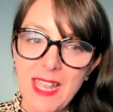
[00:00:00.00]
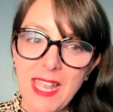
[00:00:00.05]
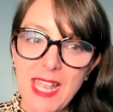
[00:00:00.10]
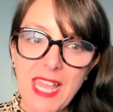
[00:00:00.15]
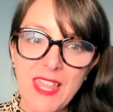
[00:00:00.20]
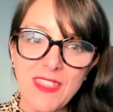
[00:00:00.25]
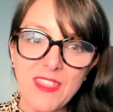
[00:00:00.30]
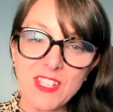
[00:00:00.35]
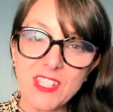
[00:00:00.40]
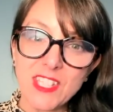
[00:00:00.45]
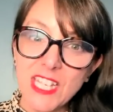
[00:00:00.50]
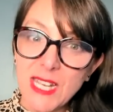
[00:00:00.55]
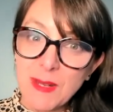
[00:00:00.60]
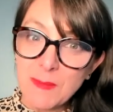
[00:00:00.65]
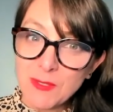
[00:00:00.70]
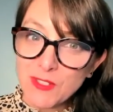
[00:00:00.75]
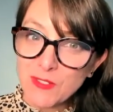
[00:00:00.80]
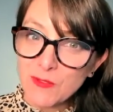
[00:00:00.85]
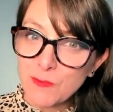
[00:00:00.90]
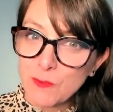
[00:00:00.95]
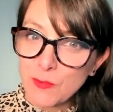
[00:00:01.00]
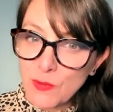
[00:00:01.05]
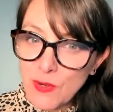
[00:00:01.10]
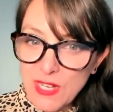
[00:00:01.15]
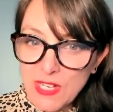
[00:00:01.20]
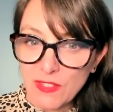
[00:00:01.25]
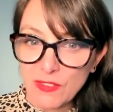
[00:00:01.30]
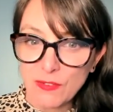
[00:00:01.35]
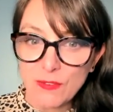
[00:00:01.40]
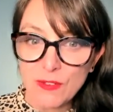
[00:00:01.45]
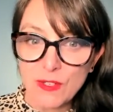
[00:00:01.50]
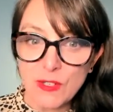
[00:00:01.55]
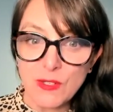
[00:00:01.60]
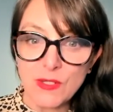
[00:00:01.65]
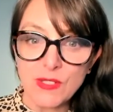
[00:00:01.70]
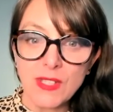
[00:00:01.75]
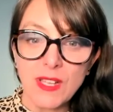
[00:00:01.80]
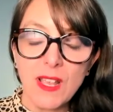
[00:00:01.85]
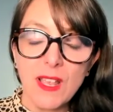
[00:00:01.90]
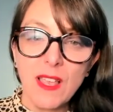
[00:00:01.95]
and the types of breakthroughs
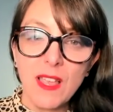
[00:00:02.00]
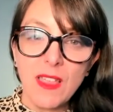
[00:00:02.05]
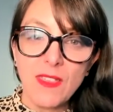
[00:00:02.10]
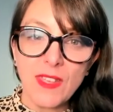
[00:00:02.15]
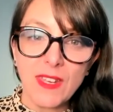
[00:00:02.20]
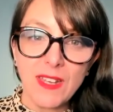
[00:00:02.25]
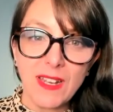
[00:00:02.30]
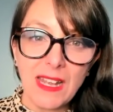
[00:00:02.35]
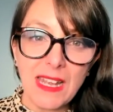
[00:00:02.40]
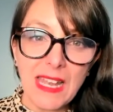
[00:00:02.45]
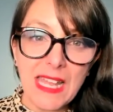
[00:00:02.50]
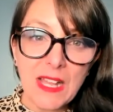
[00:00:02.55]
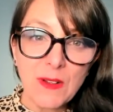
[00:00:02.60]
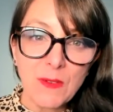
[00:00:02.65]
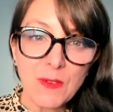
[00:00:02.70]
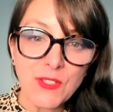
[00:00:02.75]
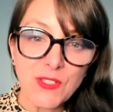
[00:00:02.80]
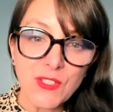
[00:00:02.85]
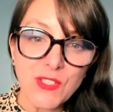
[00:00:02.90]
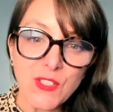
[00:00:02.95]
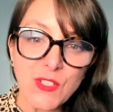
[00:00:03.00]
that allow us